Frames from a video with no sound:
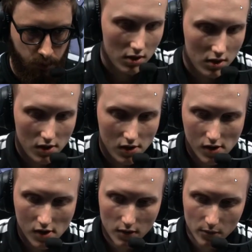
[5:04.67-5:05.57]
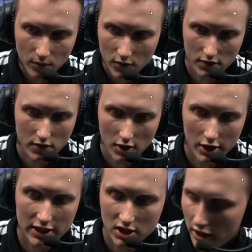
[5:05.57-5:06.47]
Yeah, incredibly
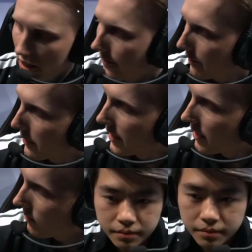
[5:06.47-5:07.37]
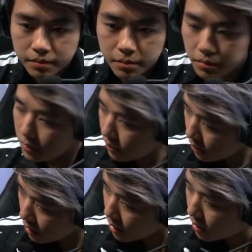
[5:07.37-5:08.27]
powerful blind pick top laner. Um,
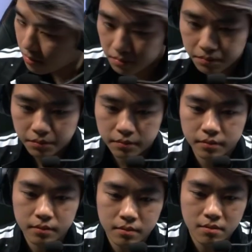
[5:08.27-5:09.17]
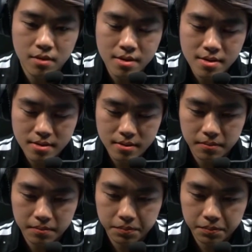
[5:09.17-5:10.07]
it's really
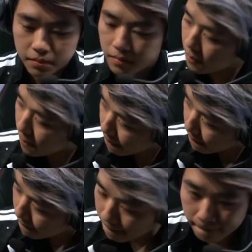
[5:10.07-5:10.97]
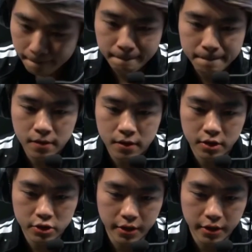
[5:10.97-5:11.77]
the kind of thing that you do want to take early